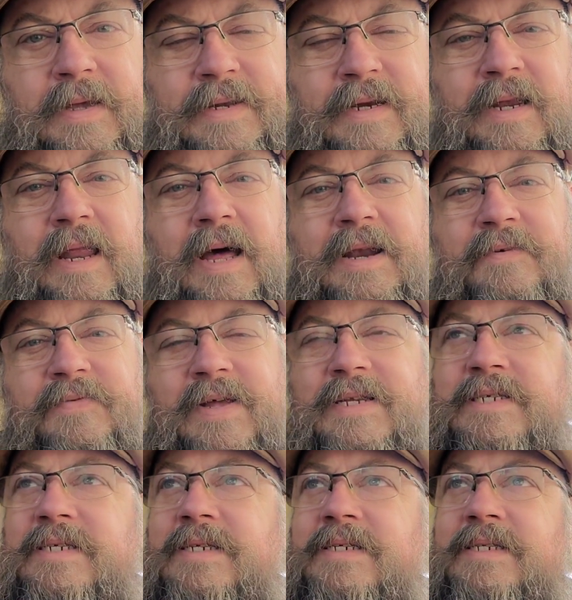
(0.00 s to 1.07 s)
in a lot of
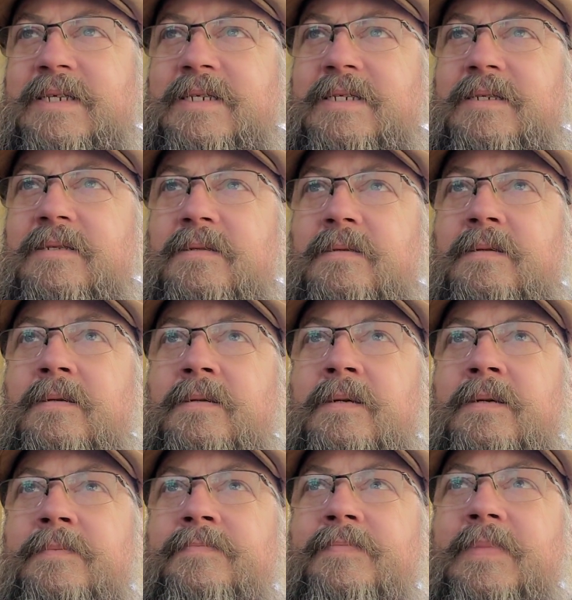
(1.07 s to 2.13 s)
instances,
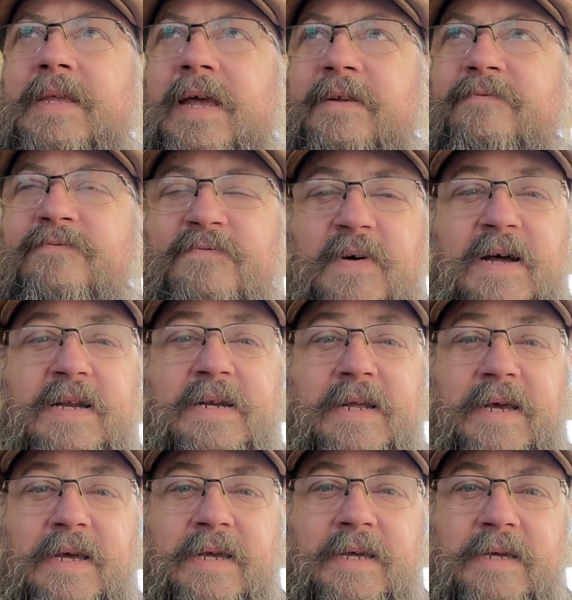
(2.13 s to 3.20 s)
get
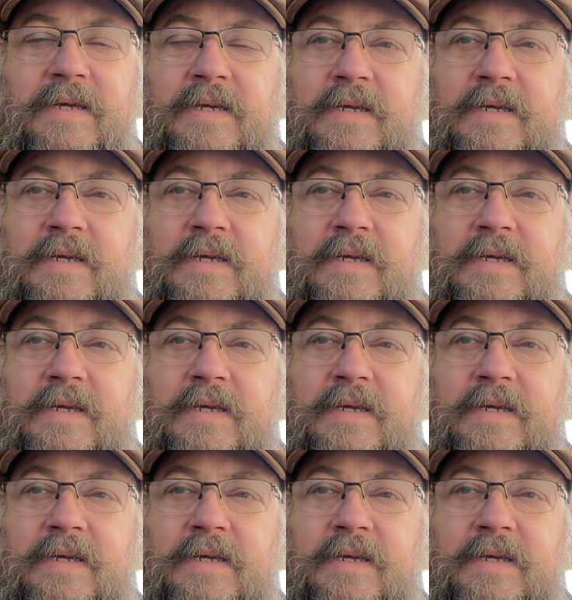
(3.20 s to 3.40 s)
funding